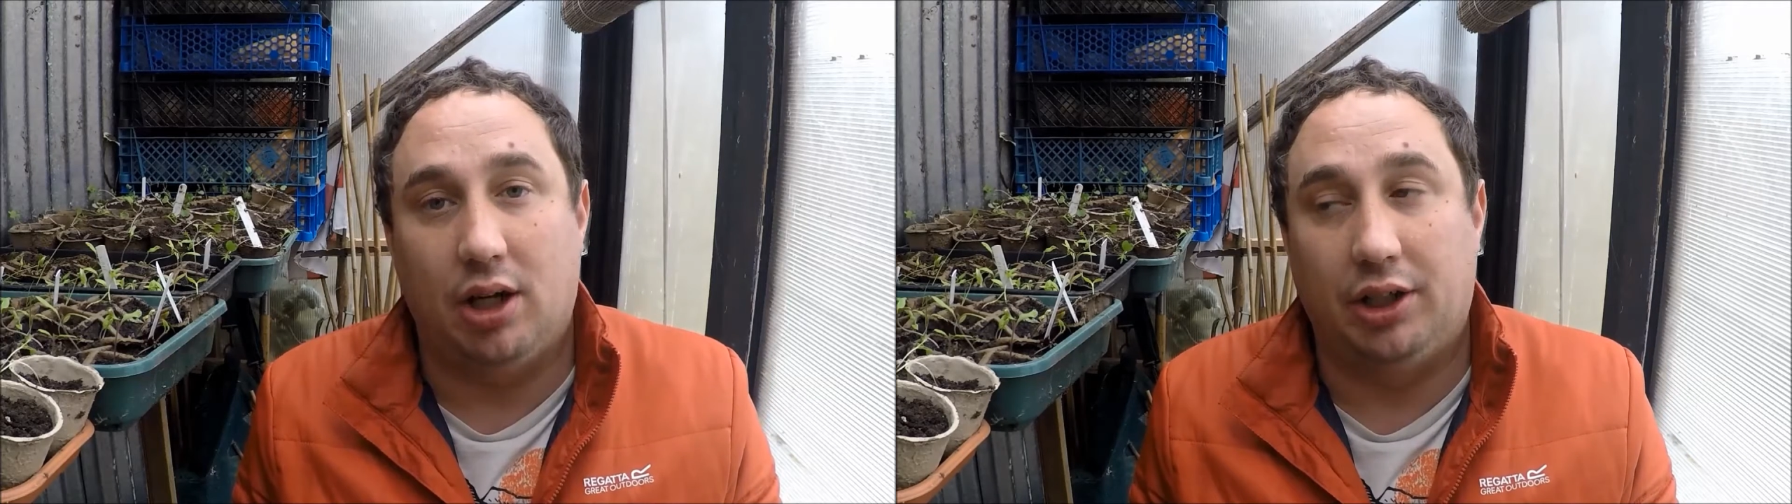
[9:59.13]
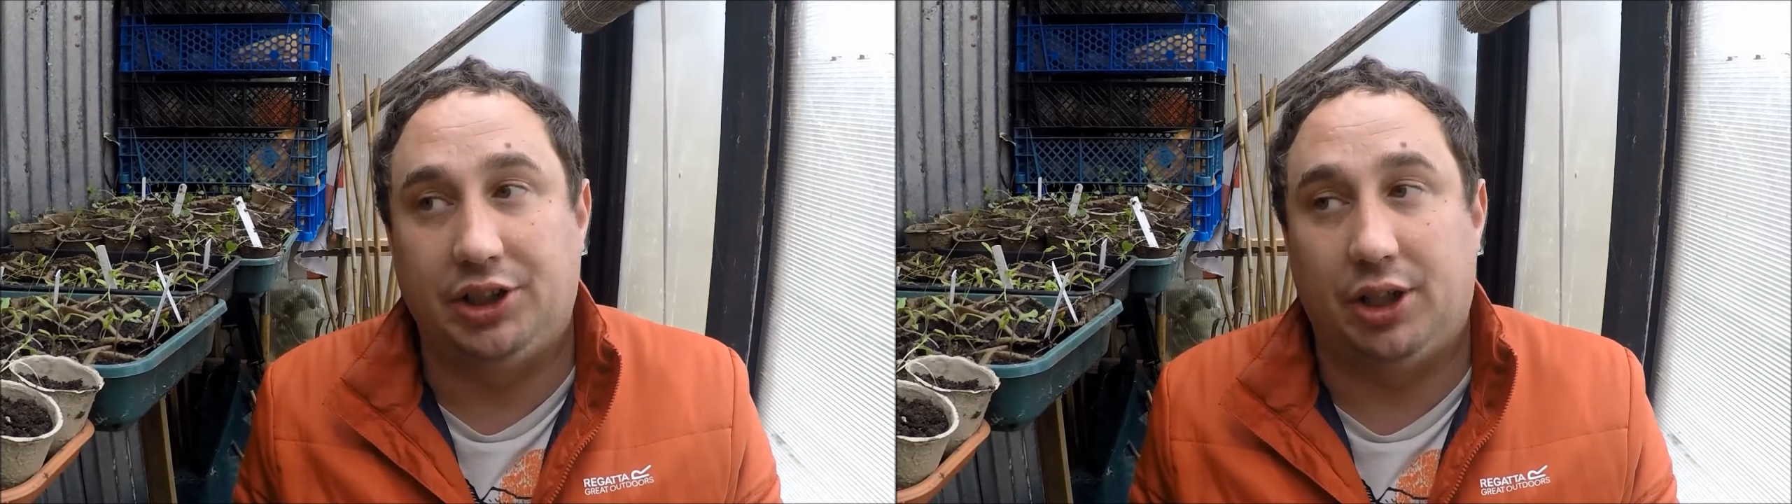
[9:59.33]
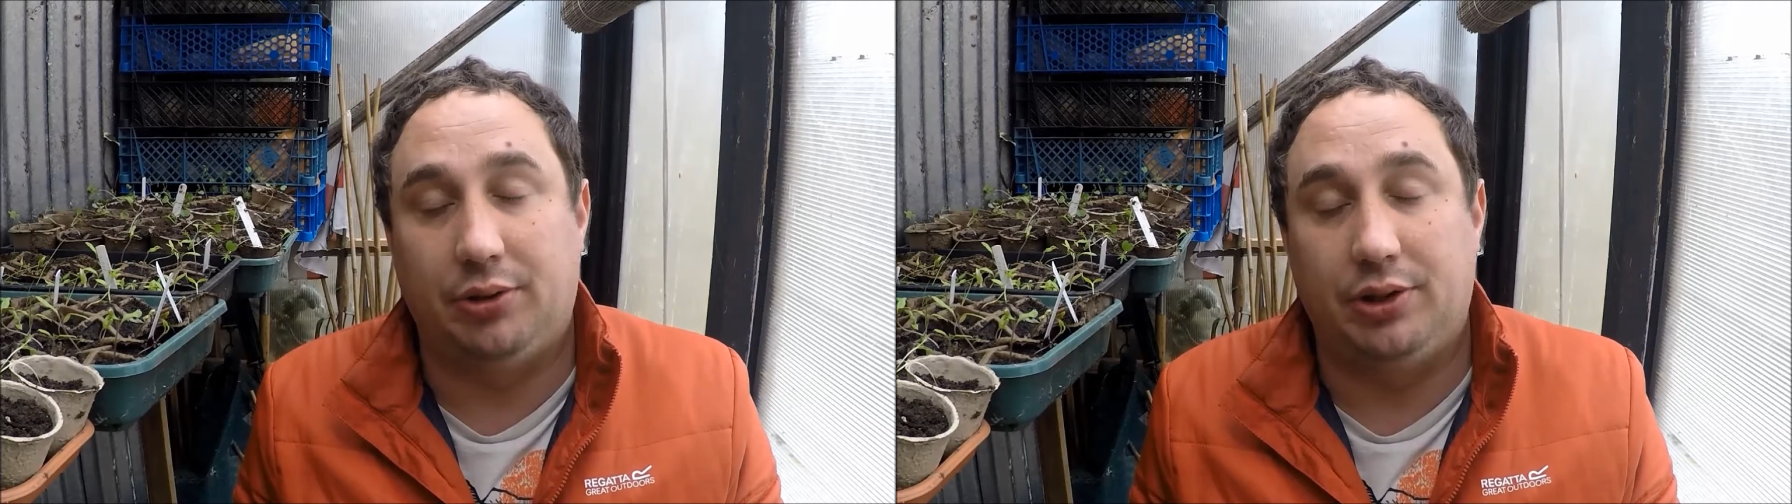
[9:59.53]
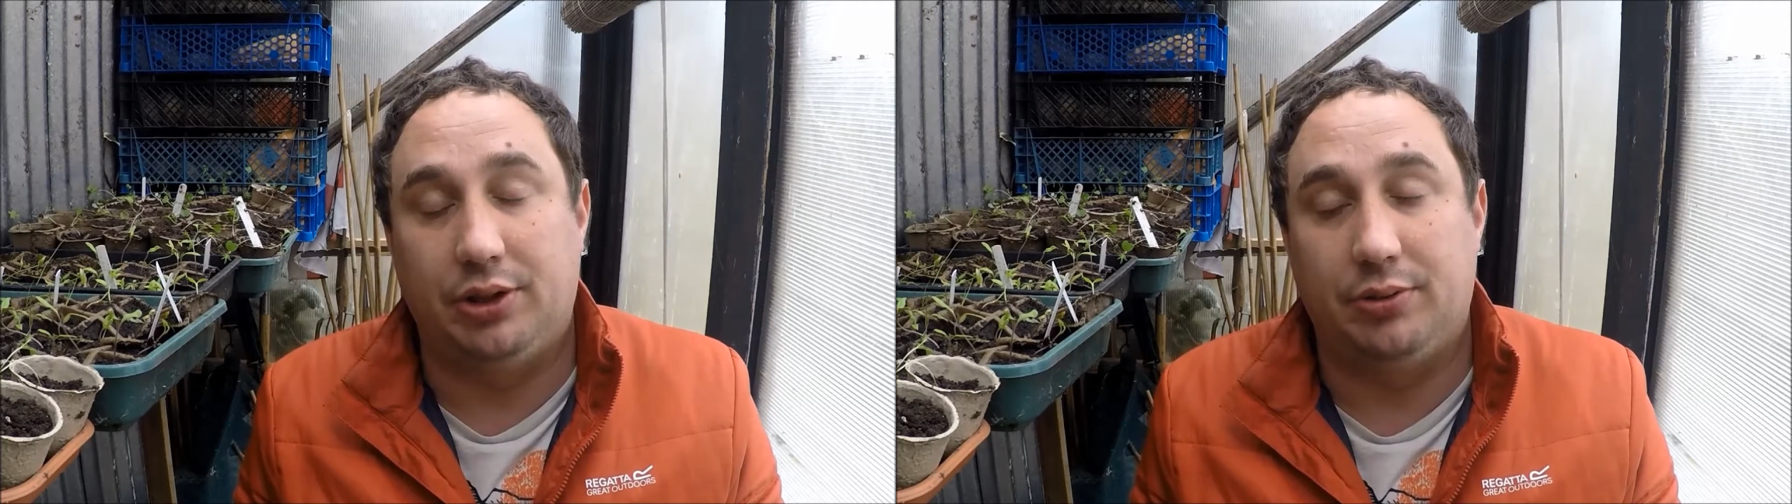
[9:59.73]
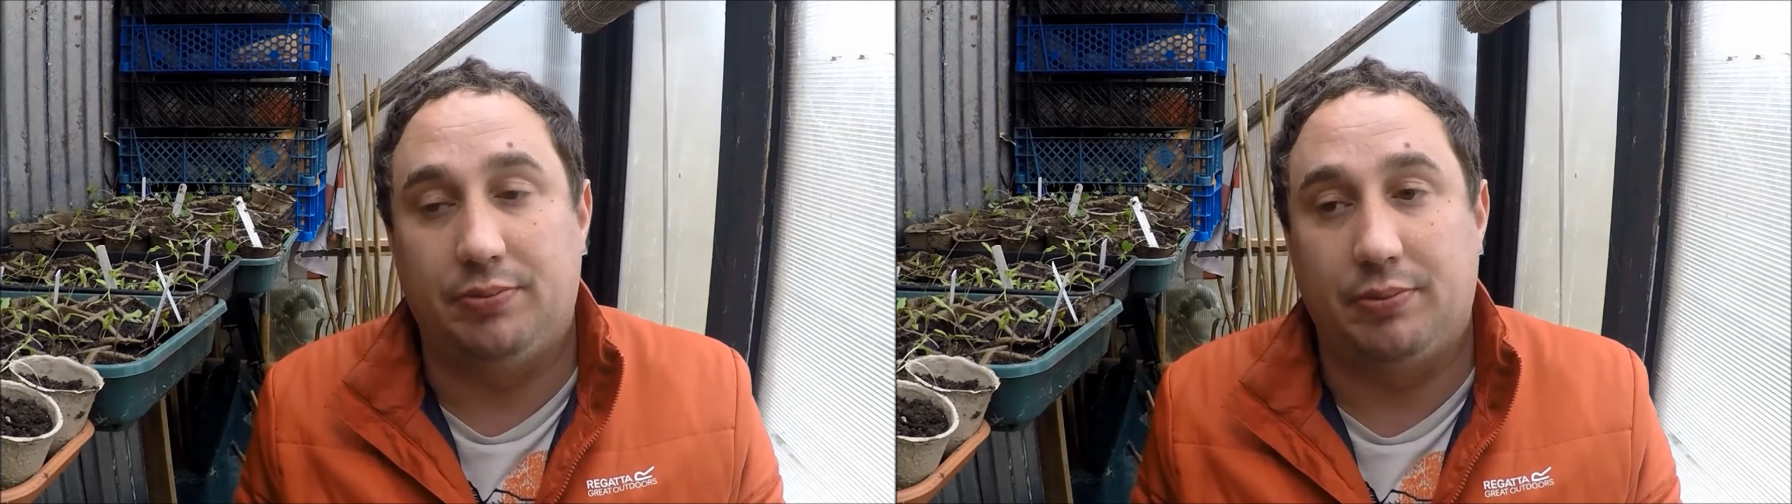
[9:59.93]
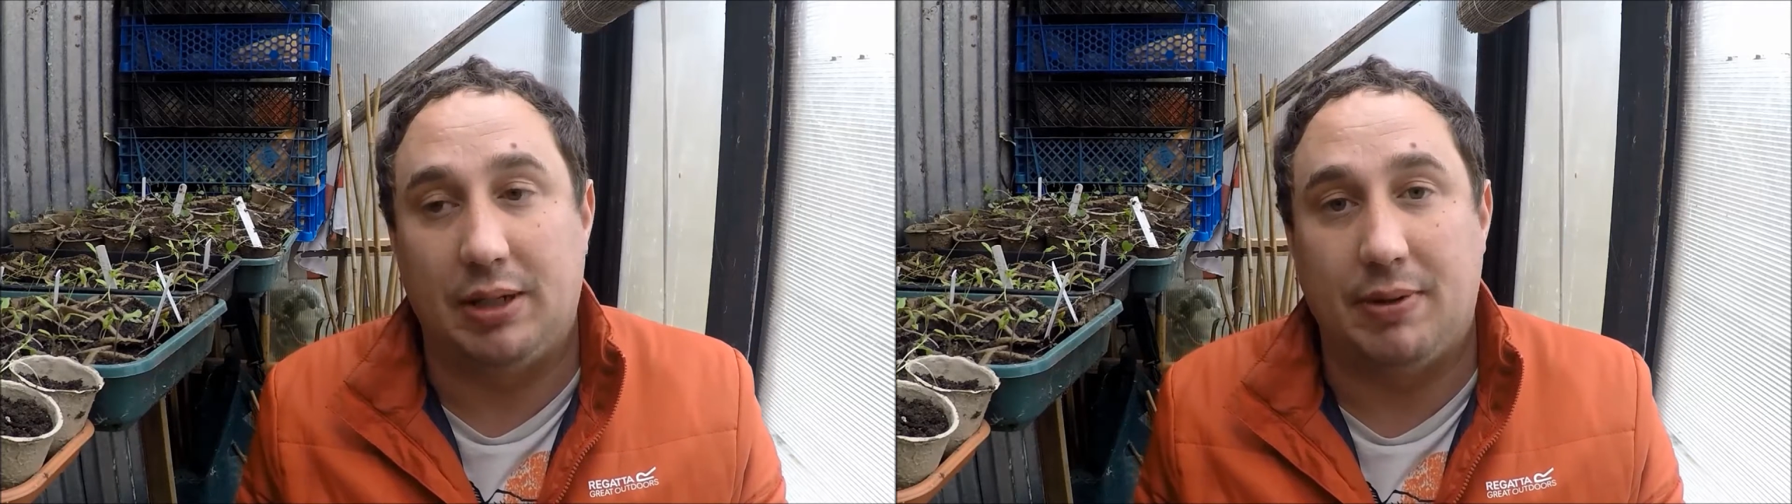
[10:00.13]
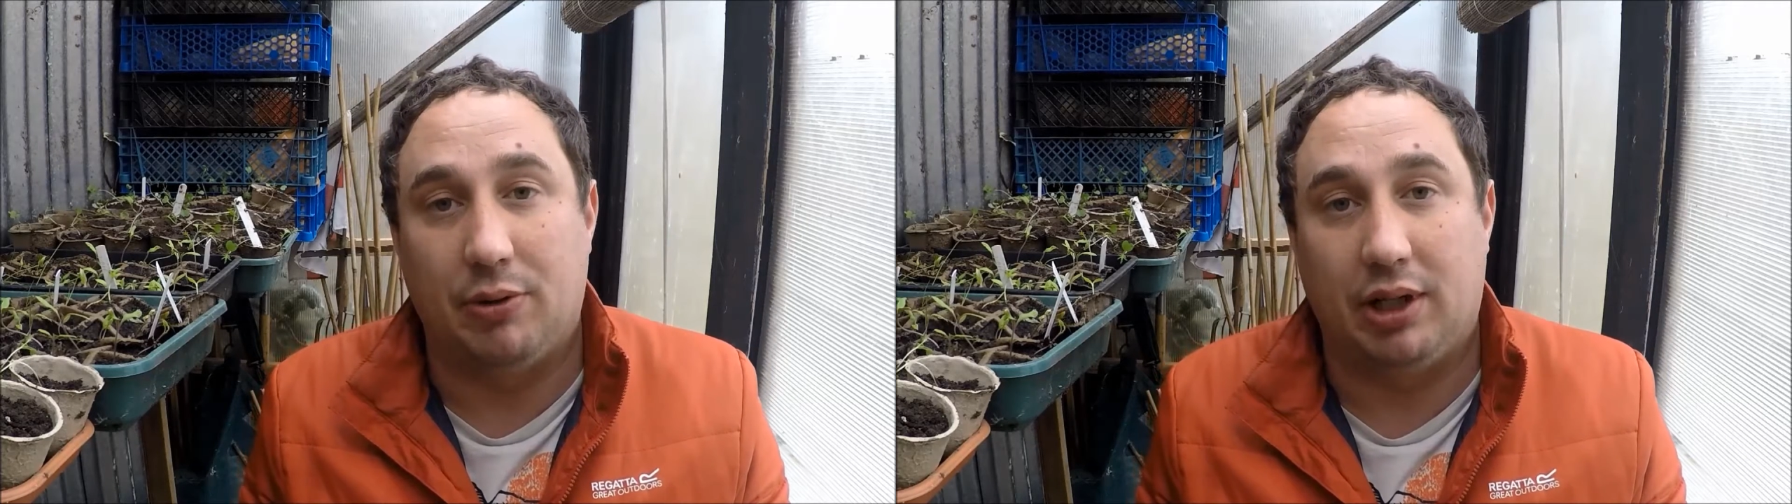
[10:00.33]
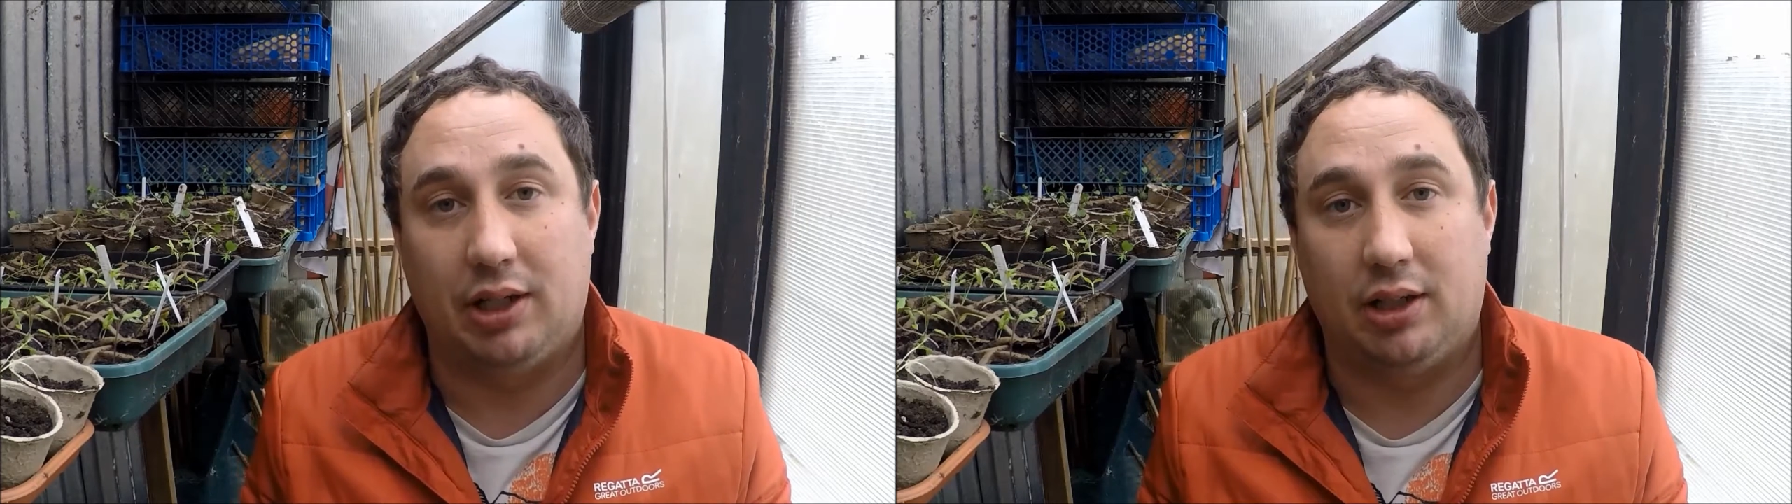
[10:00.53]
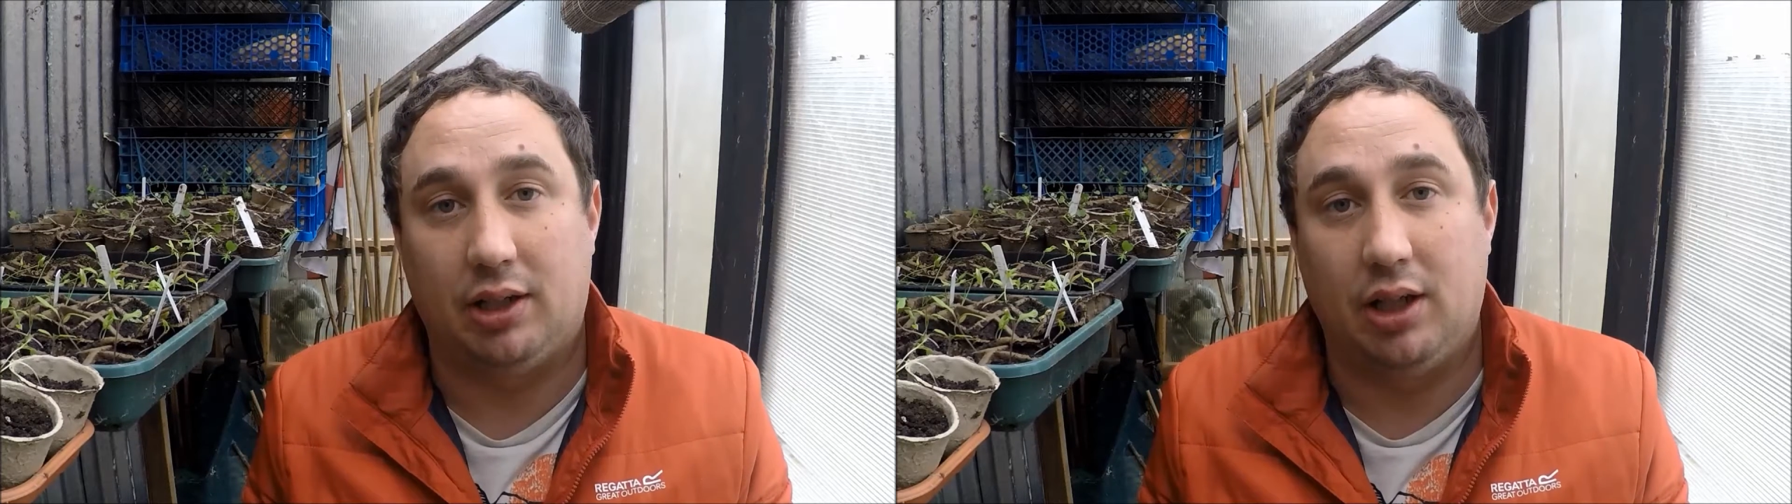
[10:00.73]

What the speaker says: I showed you me building